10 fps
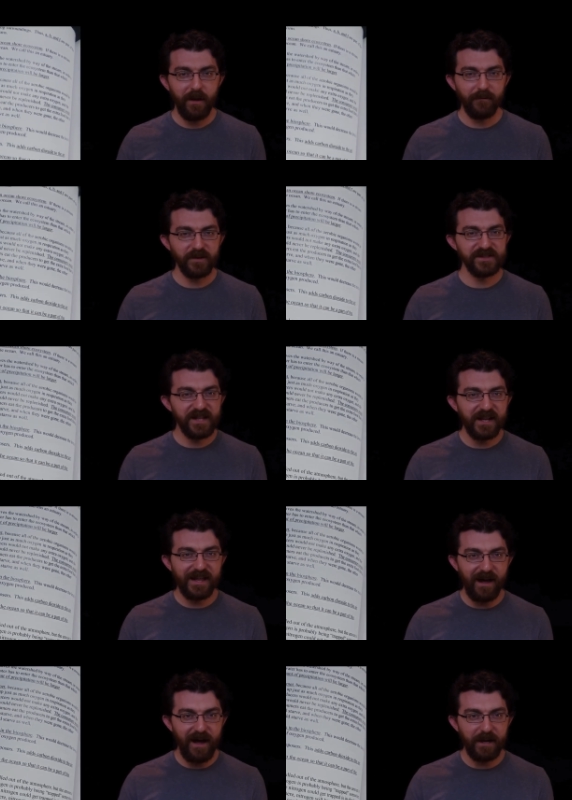for a study
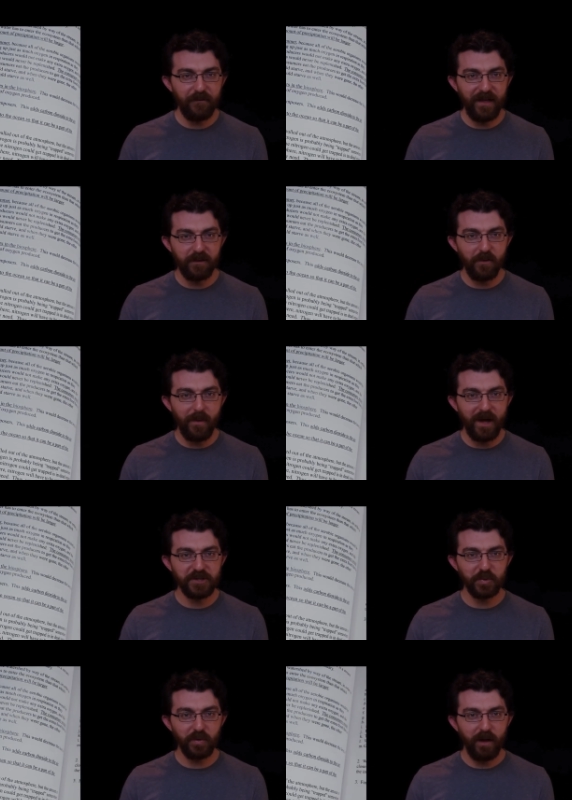guide at the end of the
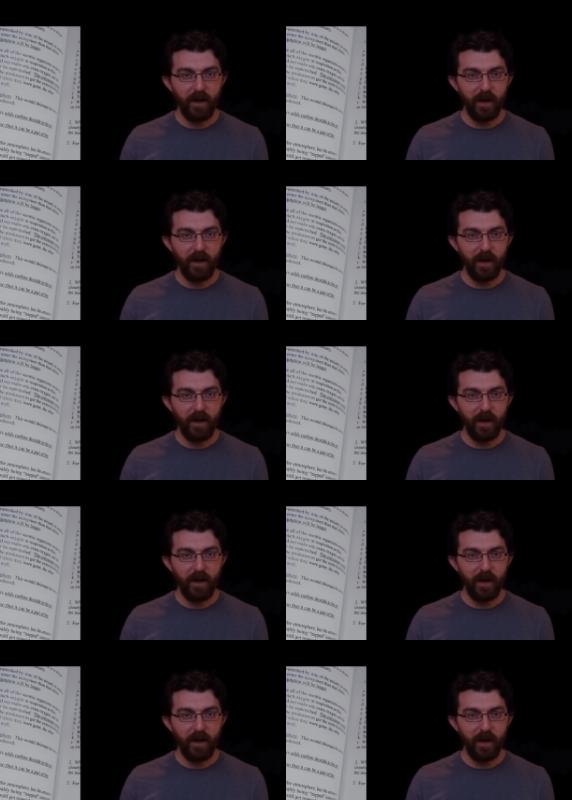module